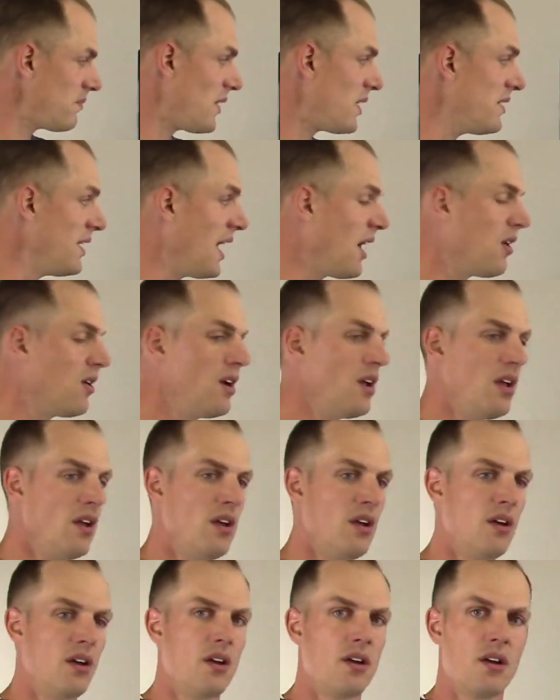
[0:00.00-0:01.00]
Now,
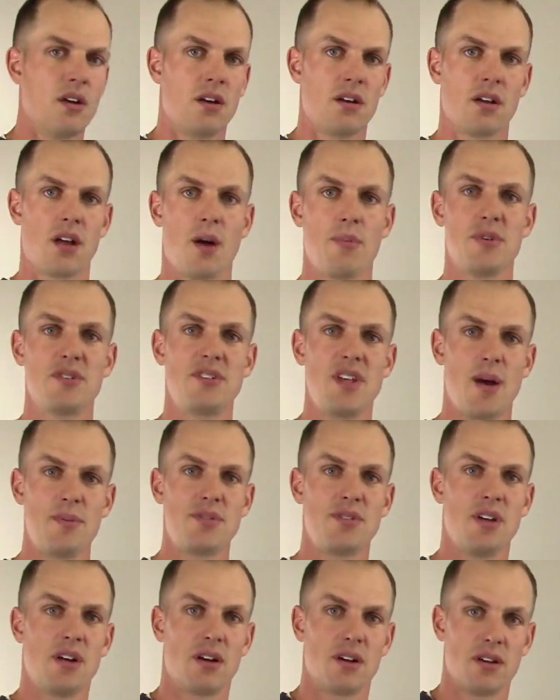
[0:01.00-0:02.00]
a couple steps
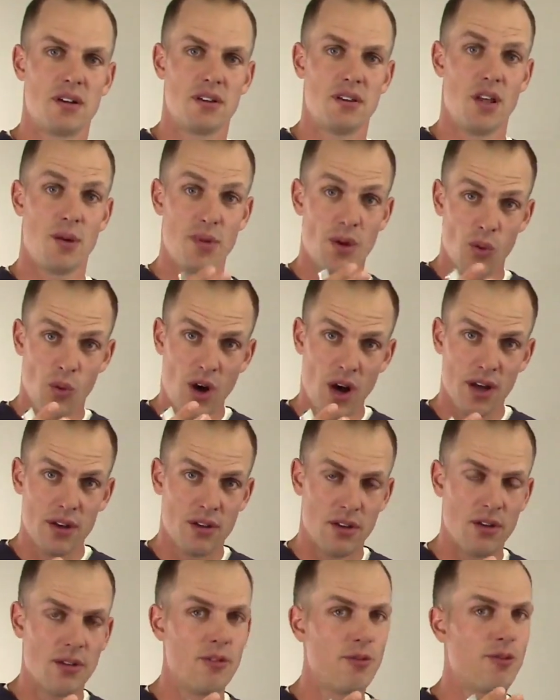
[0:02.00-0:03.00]
here. Number
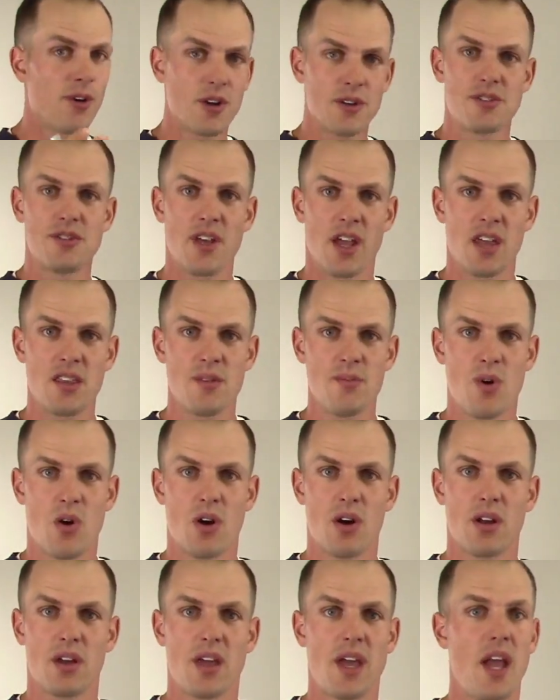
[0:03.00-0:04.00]
one, first thing in the
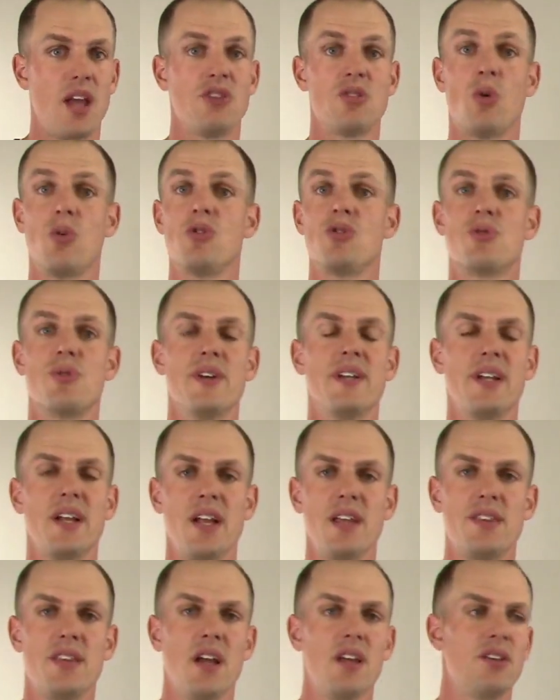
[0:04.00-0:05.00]
morning, okay? Don't drink
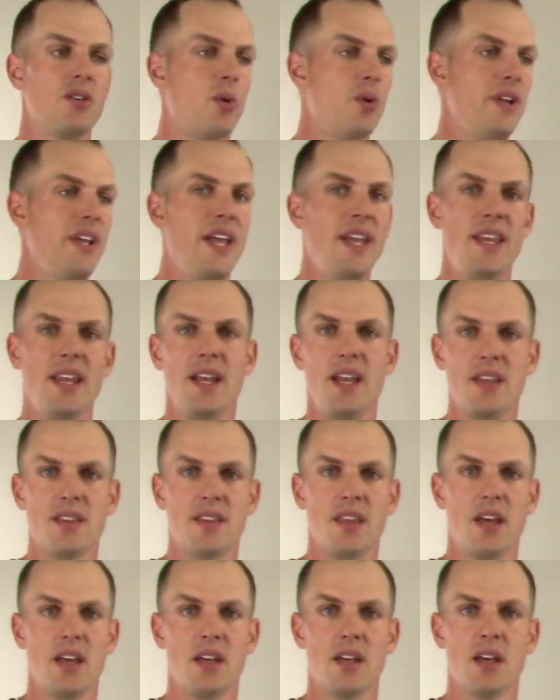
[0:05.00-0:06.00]
anything, don't eat
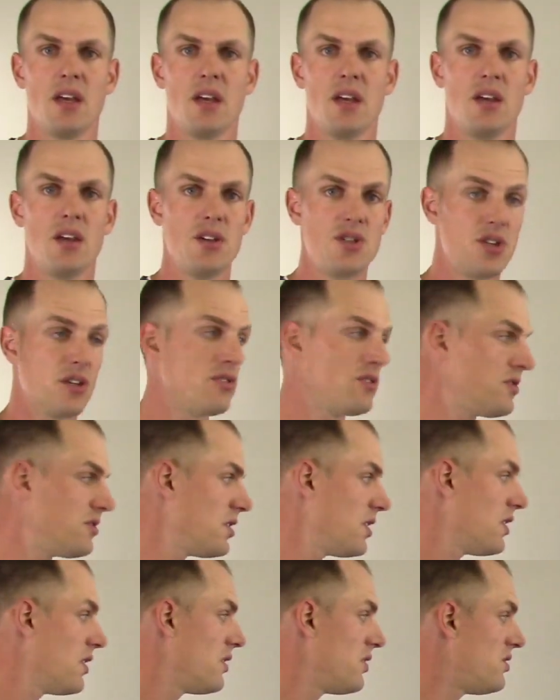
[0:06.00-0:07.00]
anything. Just
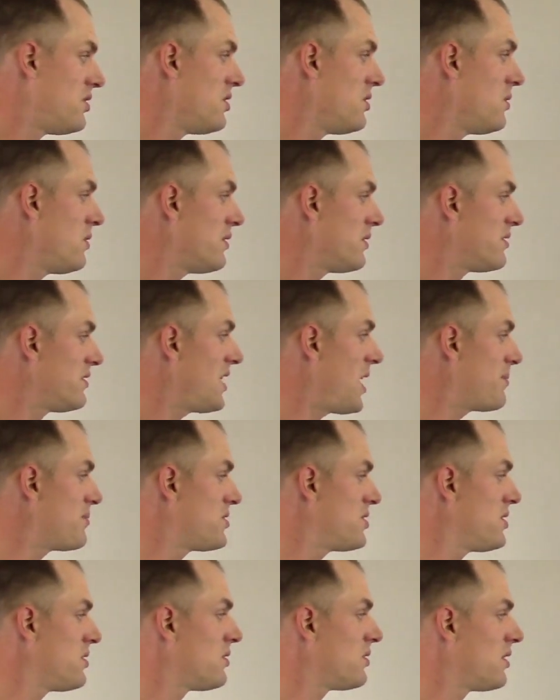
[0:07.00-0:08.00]
do step
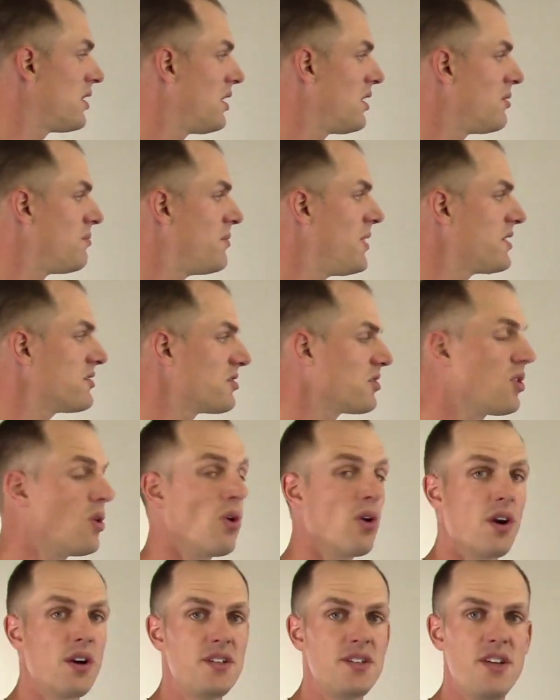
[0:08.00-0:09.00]
two. Mix a
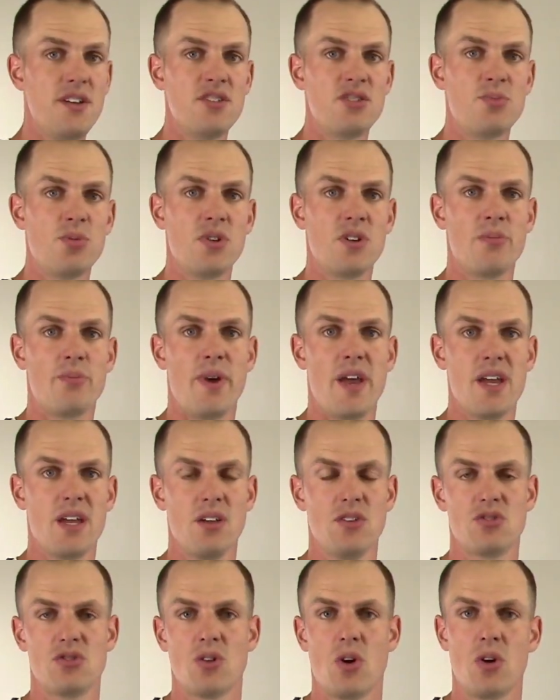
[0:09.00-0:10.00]
1/4 teaspoon of
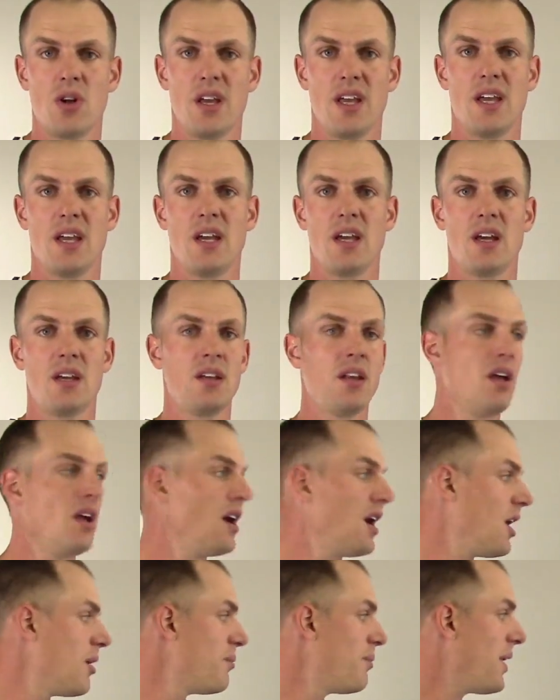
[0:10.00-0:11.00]
baking soda in
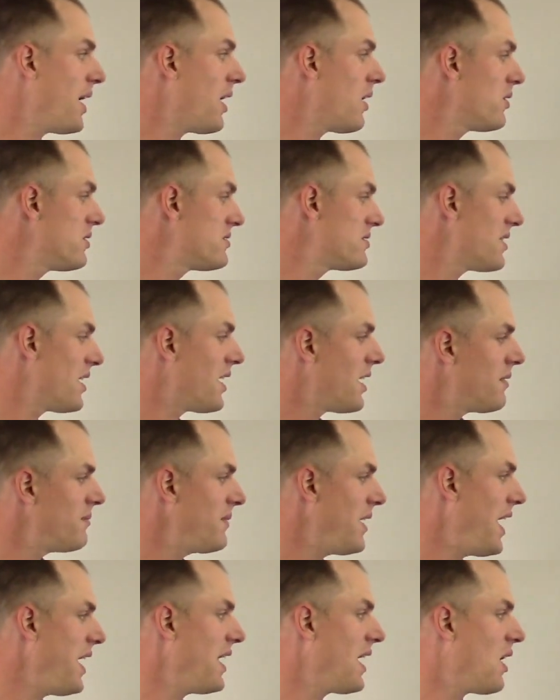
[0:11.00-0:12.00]
about
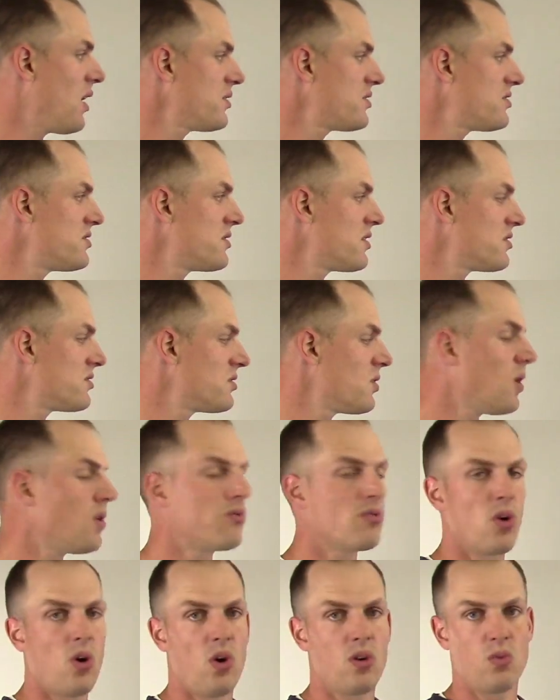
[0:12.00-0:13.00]
8 ounces or so
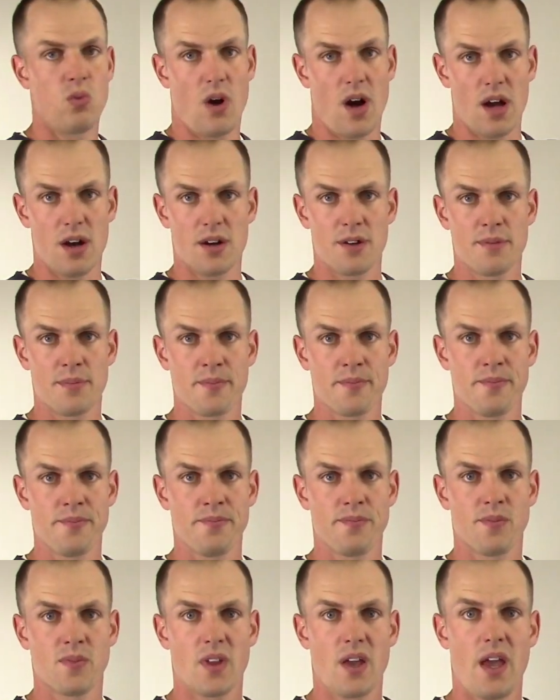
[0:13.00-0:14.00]
of cold water,
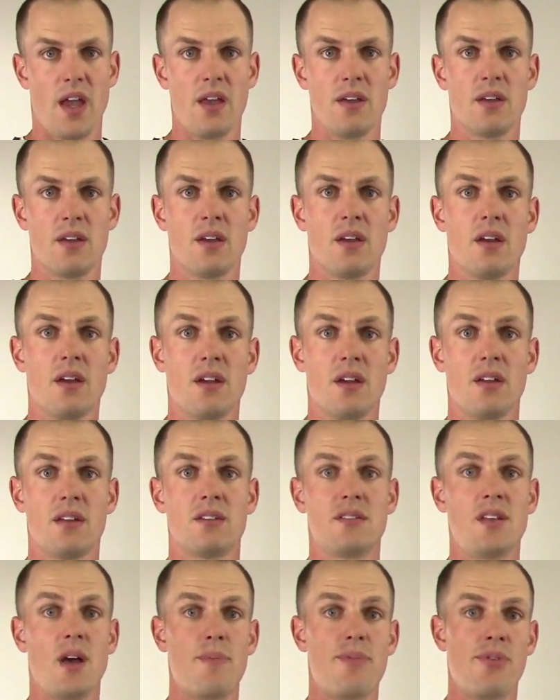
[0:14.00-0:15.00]
okay?
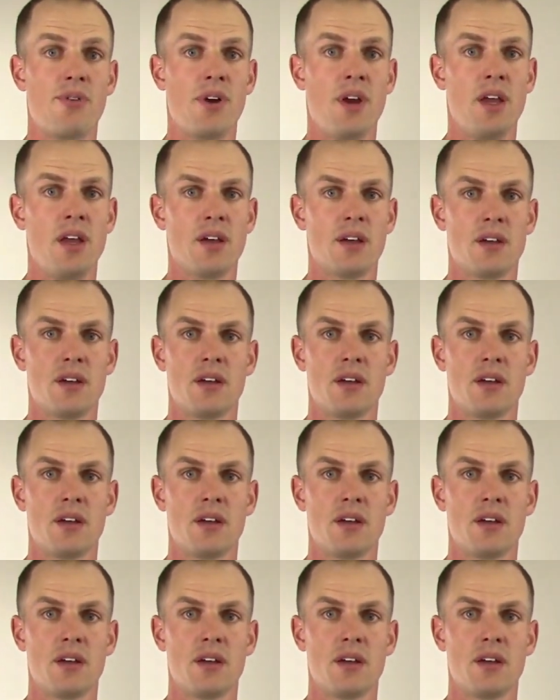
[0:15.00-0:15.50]
Step three,